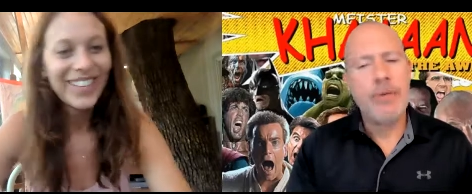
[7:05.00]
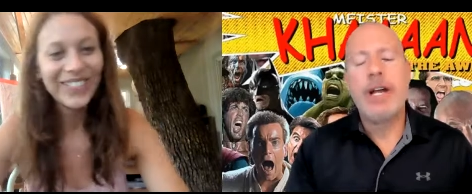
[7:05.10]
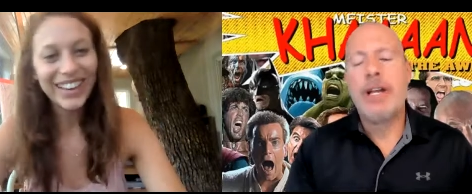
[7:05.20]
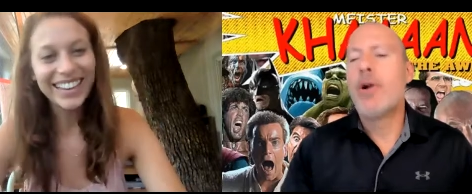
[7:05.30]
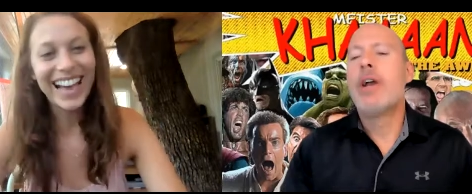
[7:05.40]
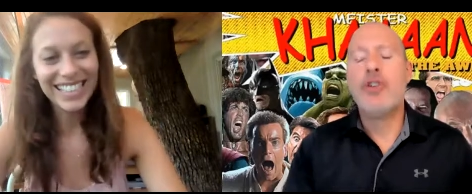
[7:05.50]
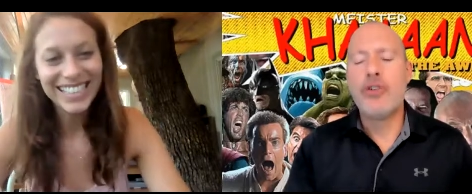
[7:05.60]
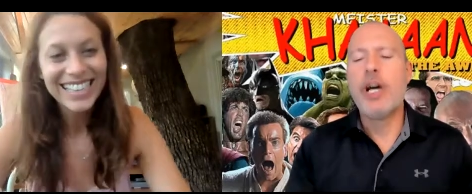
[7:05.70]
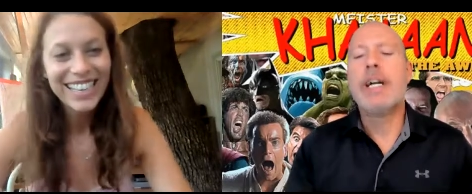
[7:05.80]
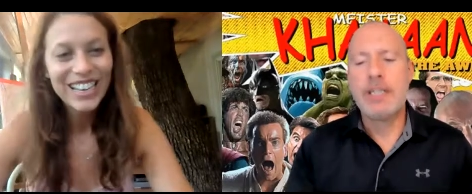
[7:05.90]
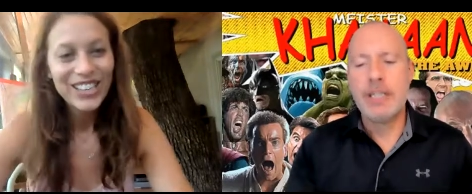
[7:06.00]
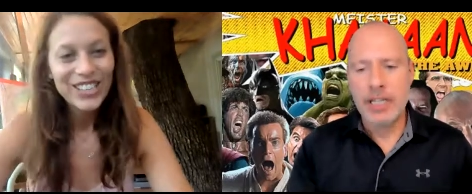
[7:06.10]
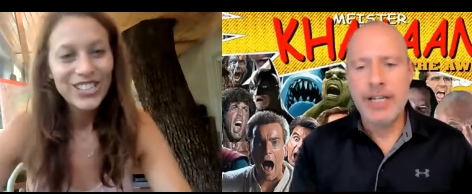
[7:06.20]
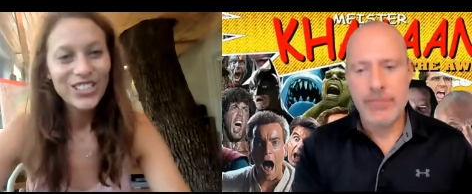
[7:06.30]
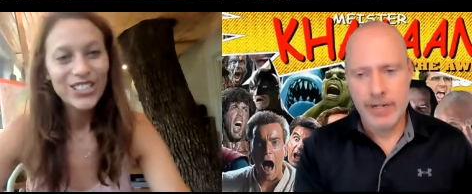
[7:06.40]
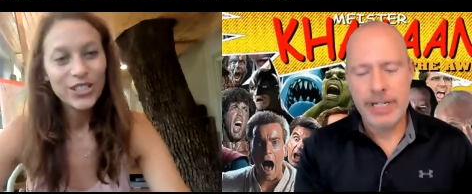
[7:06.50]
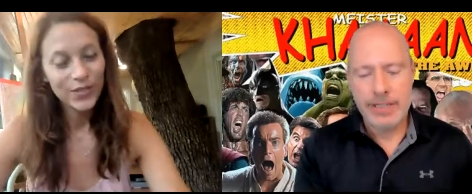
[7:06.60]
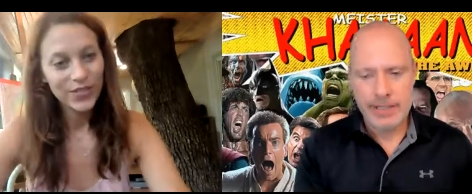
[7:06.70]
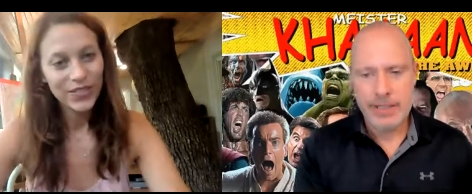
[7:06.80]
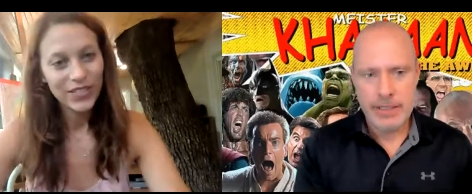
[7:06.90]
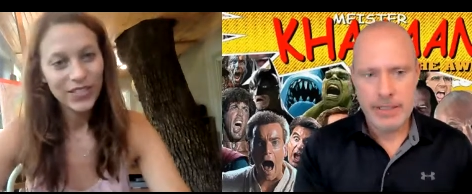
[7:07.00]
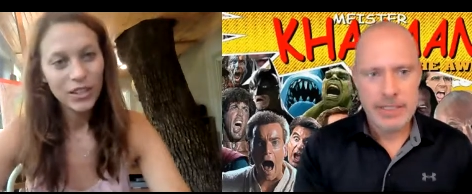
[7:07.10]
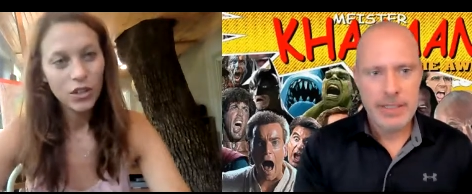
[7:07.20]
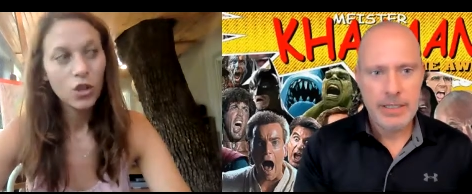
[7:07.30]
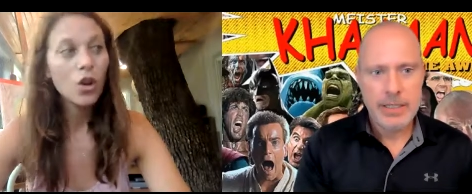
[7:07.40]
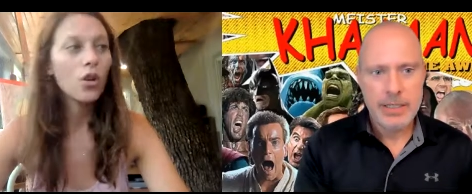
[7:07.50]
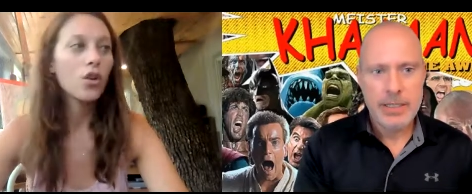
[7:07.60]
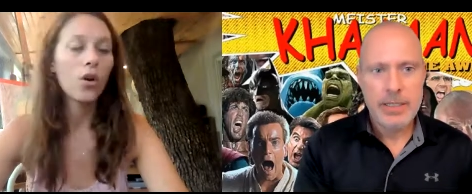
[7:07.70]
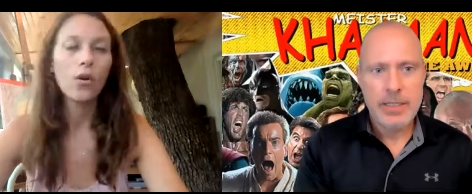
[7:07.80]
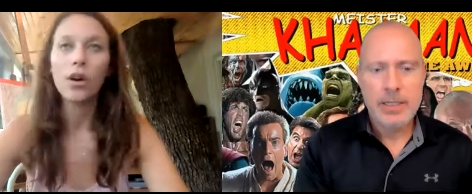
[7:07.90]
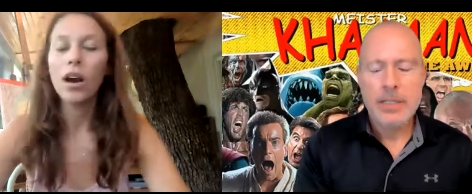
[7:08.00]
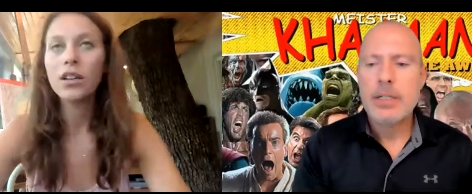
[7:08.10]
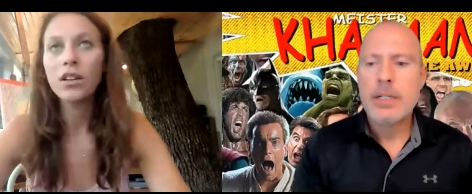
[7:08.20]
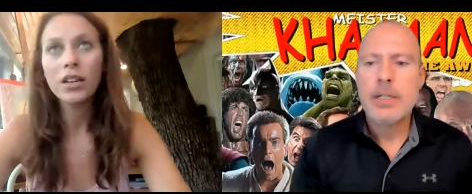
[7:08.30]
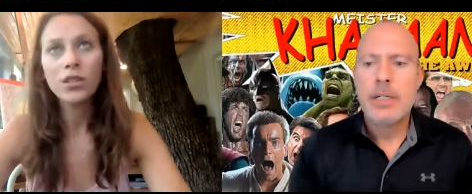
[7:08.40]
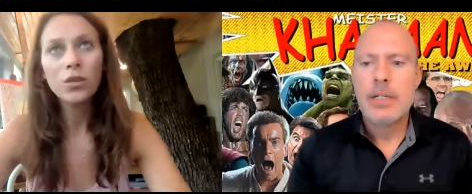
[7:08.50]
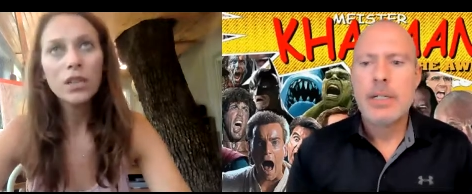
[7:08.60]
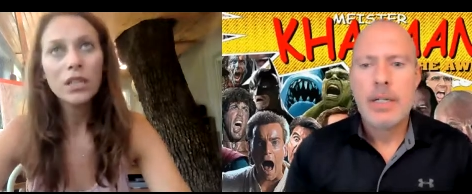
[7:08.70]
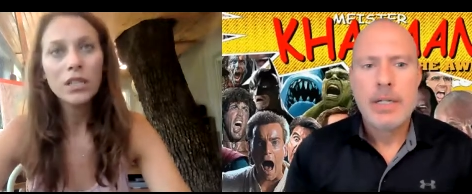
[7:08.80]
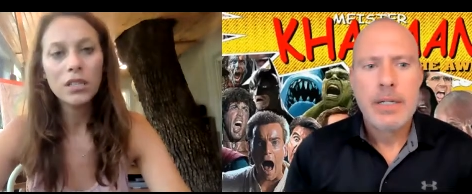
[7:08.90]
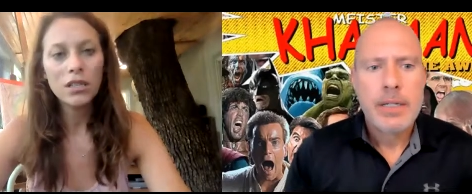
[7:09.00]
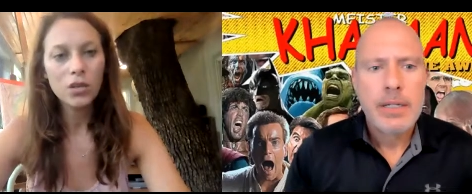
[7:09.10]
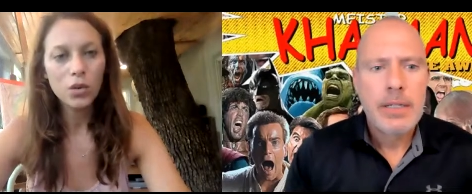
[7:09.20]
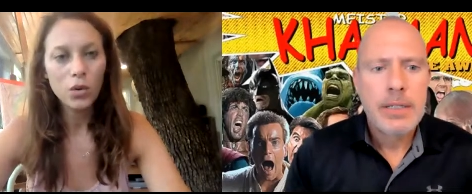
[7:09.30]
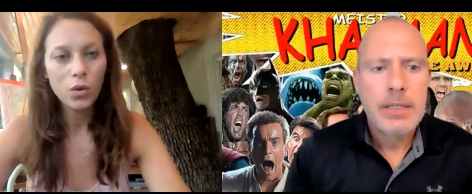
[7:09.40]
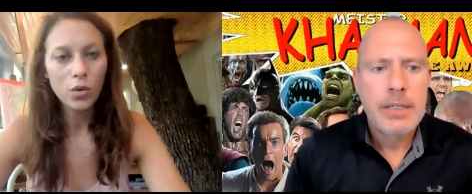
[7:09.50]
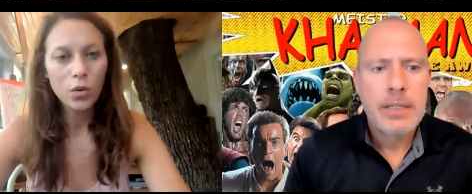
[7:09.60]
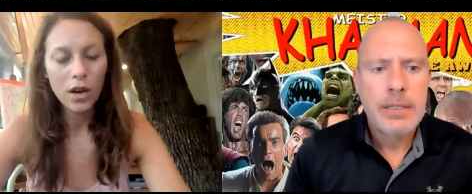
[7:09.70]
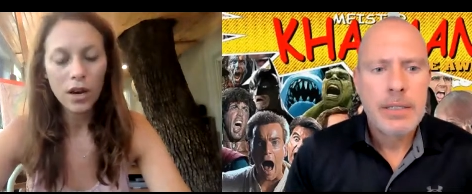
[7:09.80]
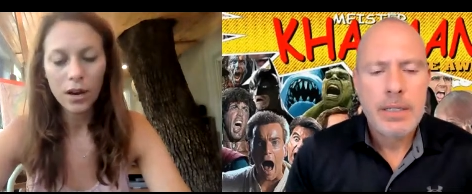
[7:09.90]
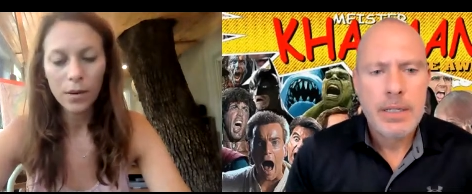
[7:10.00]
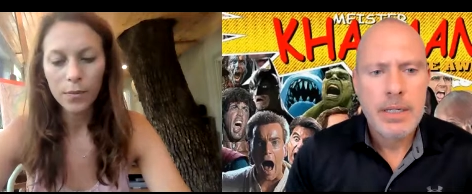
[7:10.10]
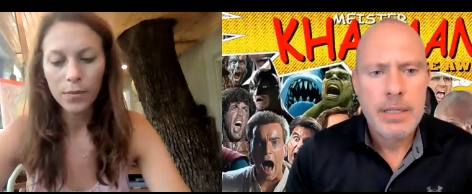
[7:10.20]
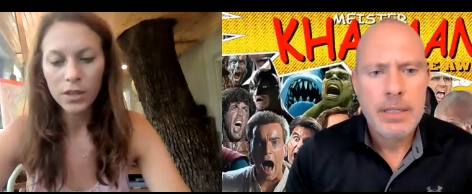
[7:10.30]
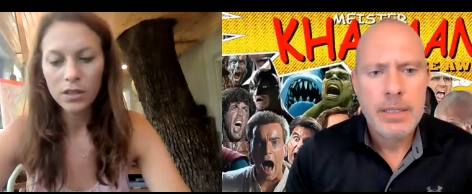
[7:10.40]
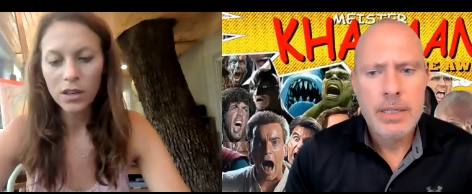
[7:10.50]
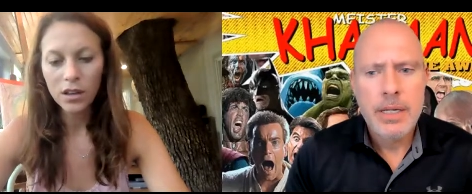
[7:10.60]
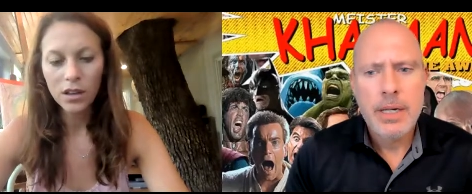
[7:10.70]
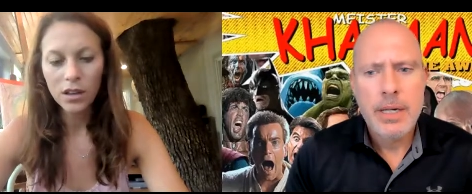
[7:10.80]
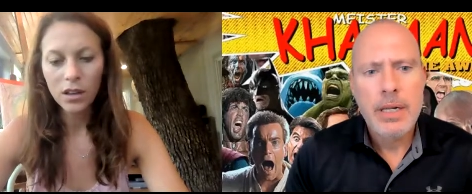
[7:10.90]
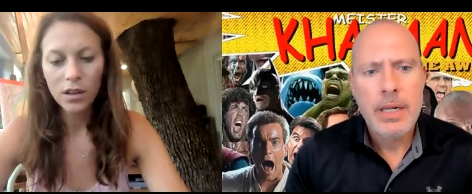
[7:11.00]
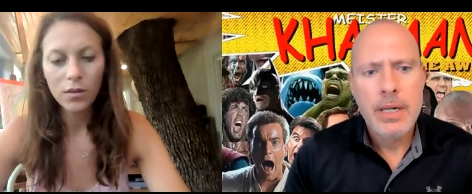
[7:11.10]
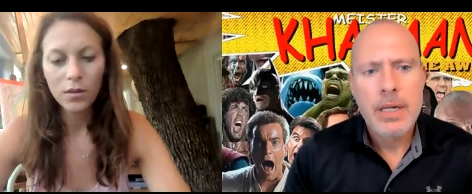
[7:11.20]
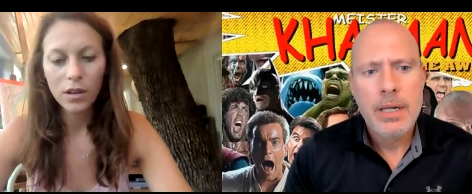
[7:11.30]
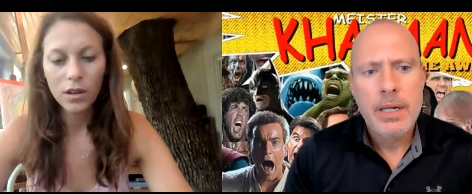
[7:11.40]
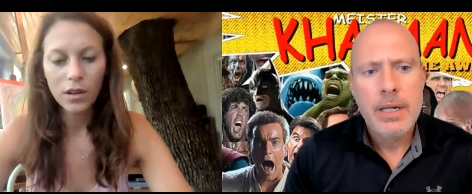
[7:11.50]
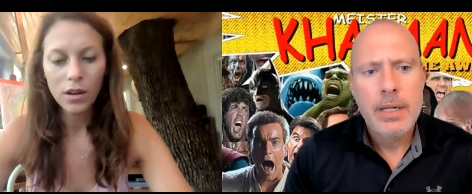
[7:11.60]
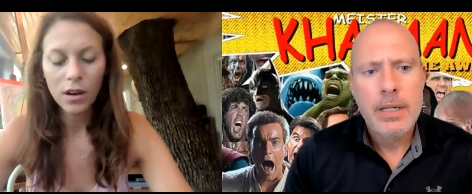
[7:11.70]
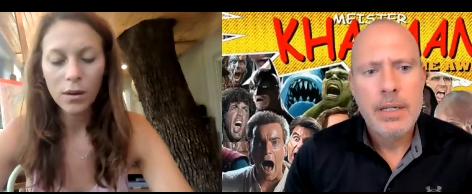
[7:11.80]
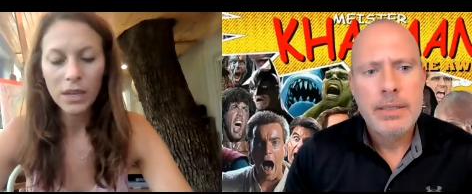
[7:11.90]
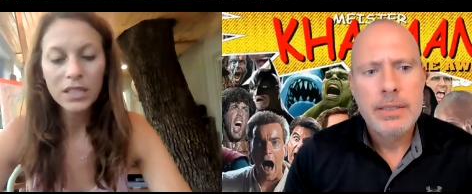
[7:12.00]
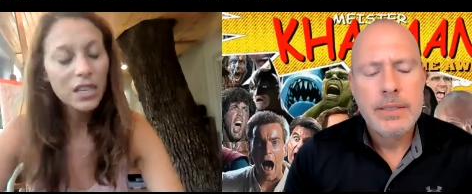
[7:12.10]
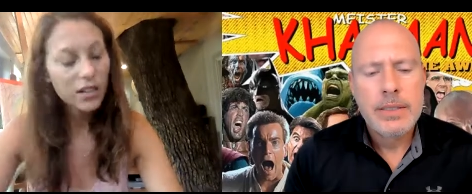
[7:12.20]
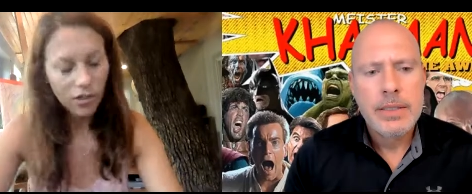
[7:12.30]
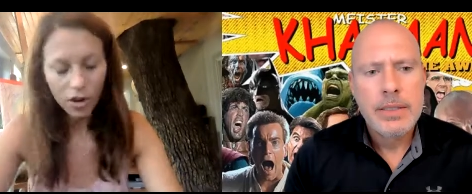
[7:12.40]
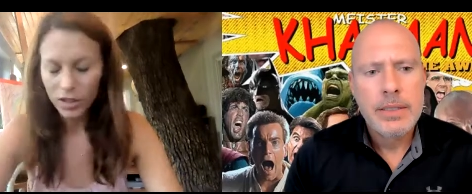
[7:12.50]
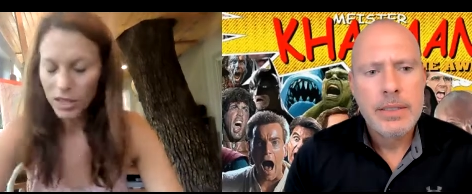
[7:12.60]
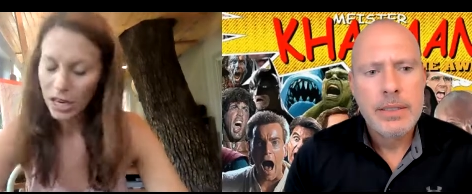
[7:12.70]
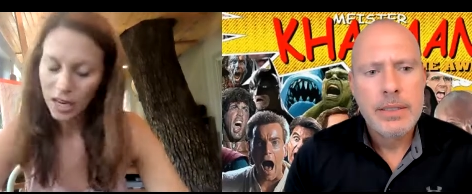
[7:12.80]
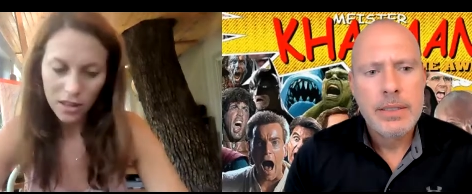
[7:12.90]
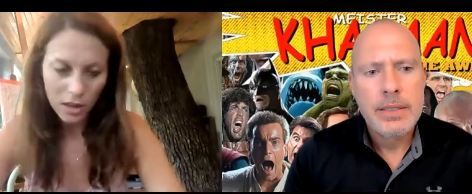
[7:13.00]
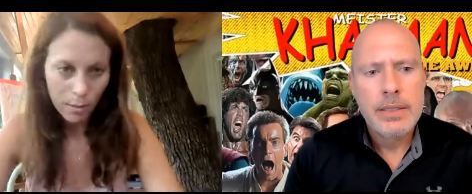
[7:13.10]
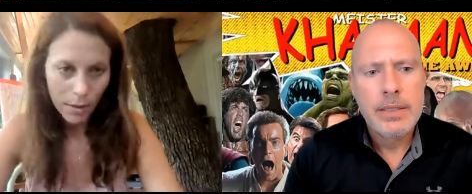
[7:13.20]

Speaker 1: right, right, right. You're not delivering.
Speaker 2: No, no. A, a doula doesn't do um, doesn't um, isn't involved in anything